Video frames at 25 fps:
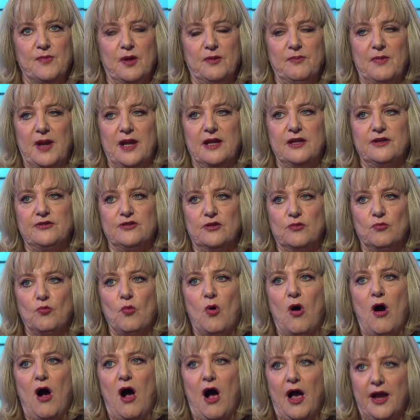my manager,
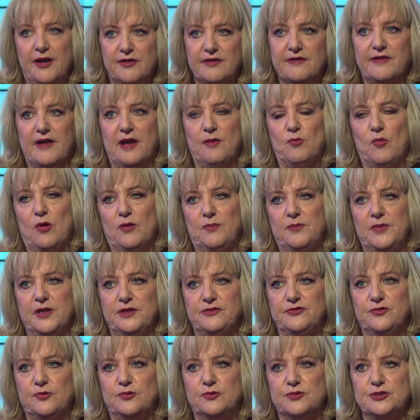"Why do they want me
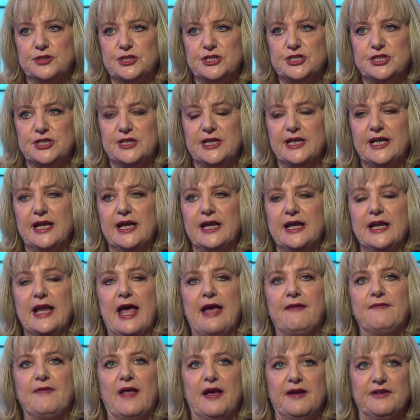to audition again?"
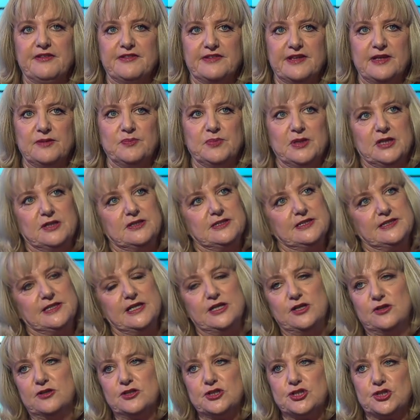And they said, "Because they're
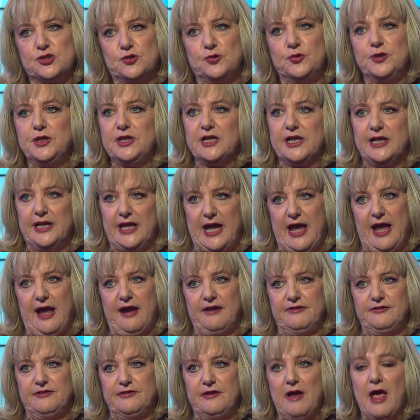not sure you can
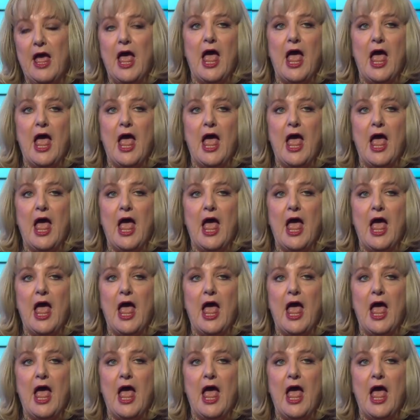act."